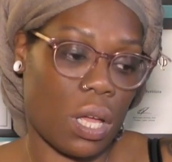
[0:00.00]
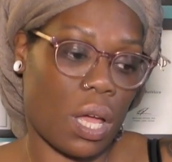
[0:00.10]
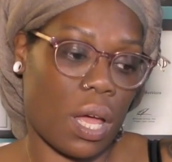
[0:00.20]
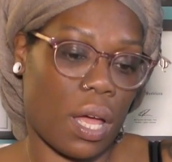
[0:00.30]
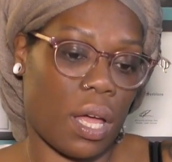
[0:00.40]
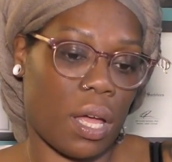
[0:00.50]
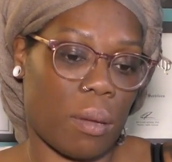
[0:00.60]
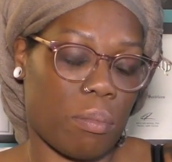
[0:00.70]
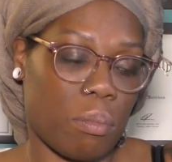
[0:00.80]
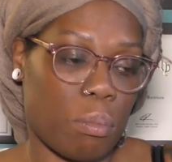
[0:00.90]

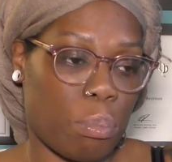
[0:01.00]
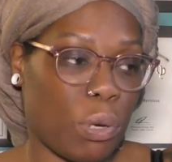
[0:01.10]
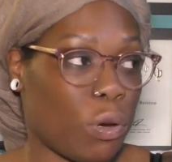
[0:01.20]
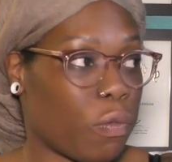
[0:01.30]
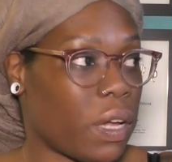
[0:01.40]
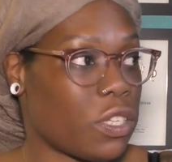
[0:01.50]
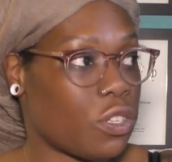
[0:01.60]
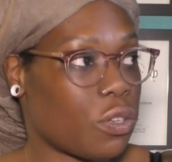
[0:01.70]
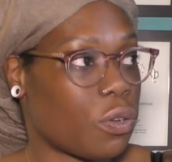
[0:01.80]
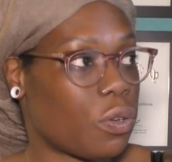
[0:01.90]
um,
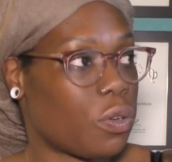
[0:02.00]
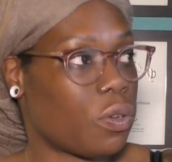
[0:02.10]
parental